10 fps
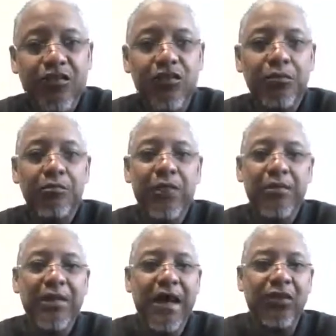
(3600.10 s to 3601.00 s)
You're
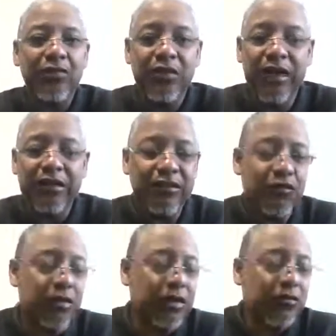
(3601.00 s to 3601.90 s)
maybe outside of the
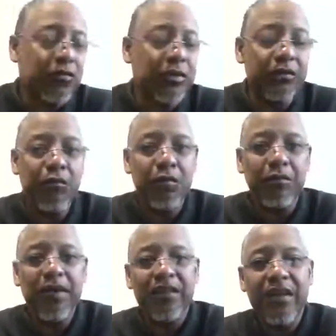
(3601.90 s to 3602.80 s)
12-24
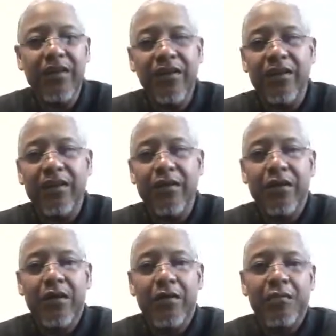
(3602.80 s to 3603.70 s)
month area,
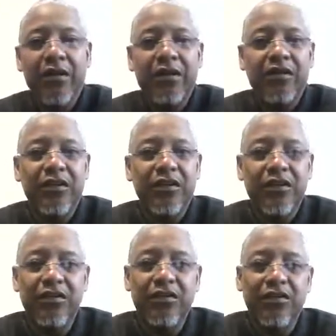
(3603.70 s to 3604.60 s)
but
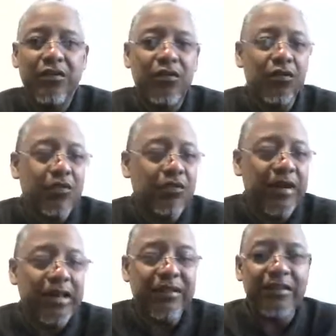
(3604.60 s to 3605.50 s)
you've
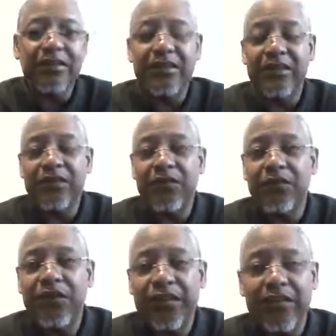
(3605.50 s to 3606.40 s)
got this and it's
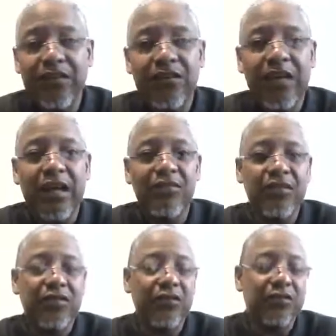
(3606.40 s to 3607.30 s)
affecting your life.
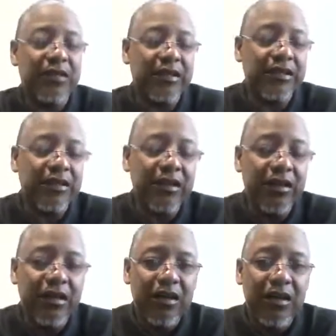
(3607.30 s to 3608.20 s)
It's affecting
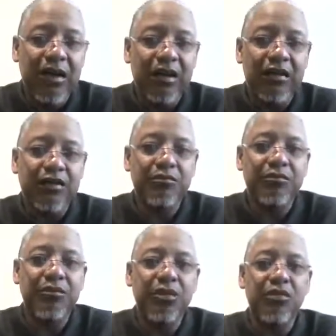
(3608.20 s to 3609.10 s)

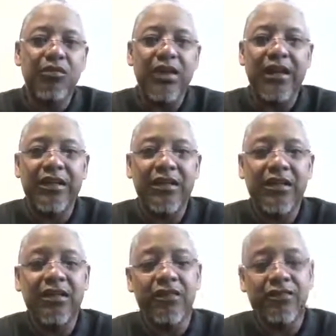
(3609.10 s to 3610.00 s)
how you
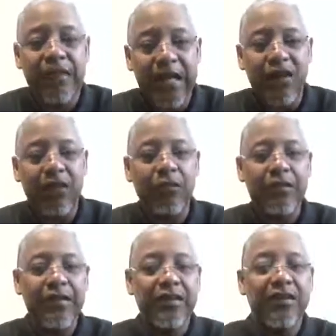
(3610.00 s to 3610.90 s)
live. Now
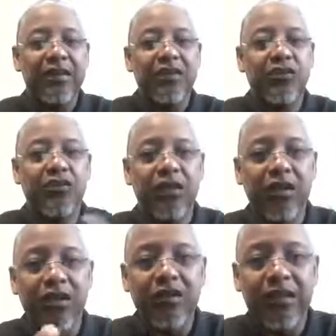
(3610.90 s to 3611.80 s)
you
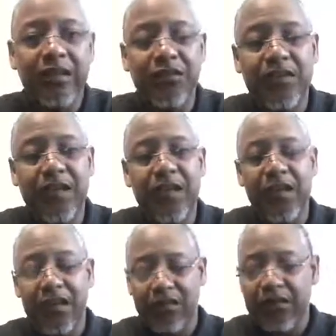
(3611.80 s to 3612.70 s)
can look and say,
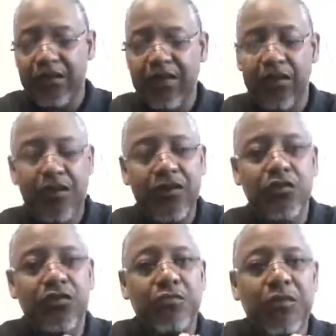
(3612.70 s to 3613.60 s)
hey,
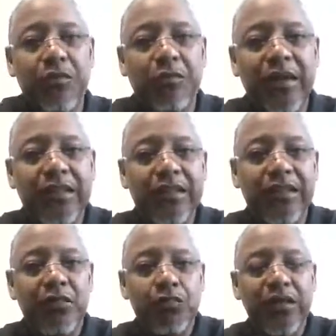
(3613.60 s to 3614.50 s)
here's some more money
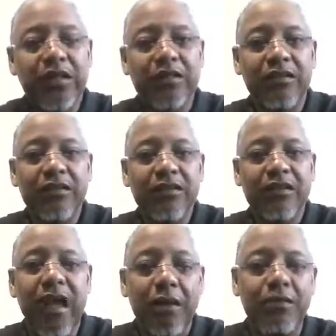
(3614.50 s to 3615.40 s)
that we can
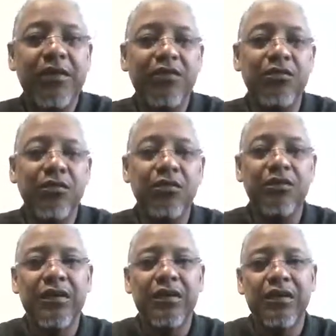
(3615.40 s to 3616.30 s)
tap into
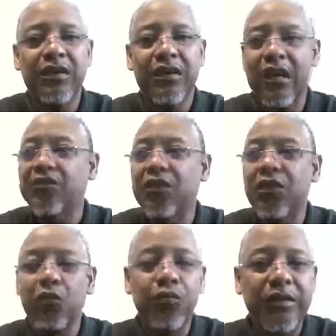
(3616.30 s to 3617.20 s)
as
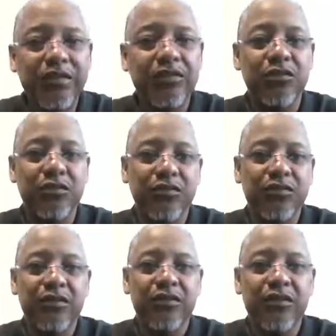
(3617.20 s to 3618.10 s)
a
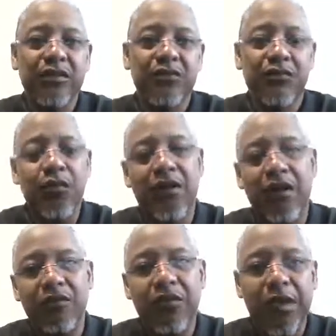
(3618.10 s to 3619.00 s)
resource for
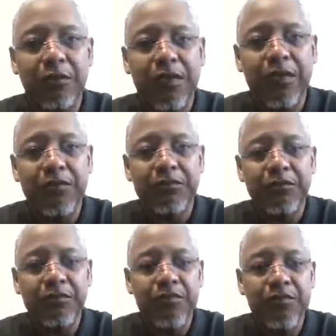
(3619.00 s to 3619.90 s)
our family.
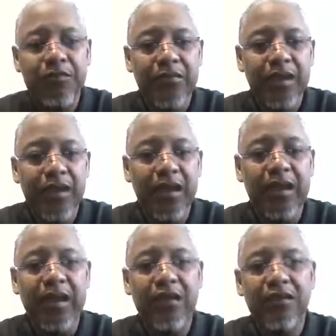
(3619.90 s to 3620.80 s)

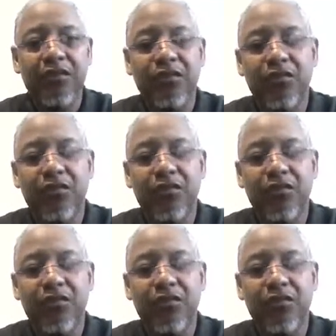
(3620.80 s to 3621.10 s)
And